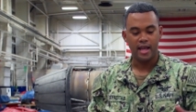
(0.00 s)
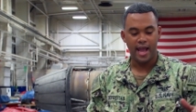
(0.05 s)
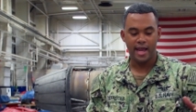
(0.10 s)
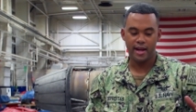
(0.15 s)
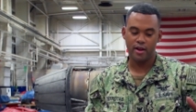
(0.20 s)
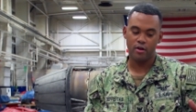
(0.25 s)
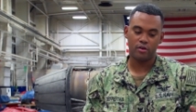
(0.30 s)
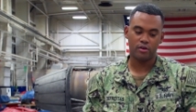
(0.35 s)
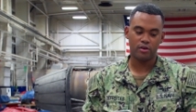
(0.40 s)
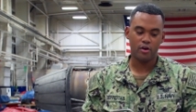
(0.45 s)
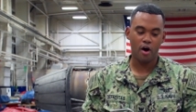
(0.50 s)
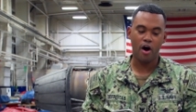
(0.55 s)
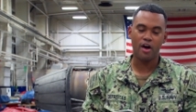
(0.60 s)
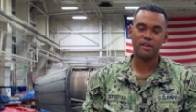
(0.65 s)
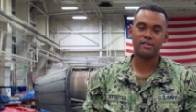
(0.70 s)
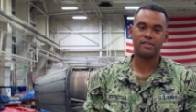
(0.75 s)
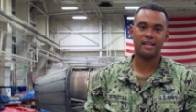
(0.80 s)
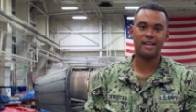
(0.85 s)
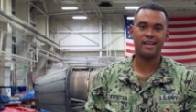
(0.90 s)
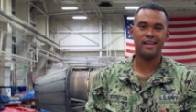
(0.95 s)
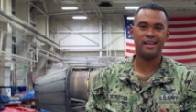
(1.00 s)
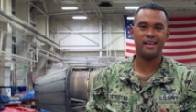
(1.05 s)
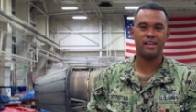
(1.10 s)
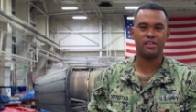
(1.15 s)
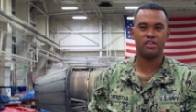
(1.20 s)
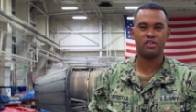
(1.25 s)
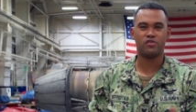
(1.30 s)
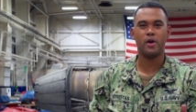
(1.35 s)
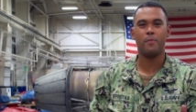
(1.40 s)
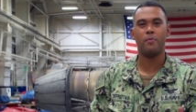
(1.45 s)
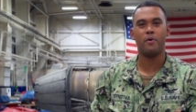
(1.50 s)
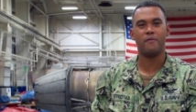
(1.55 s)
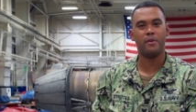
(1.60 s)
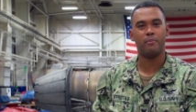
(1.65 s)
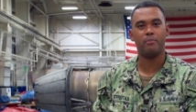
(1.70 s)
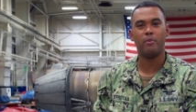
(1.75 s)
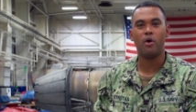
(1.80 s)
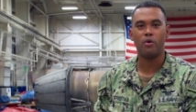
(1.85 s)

and it'll cause a strip of the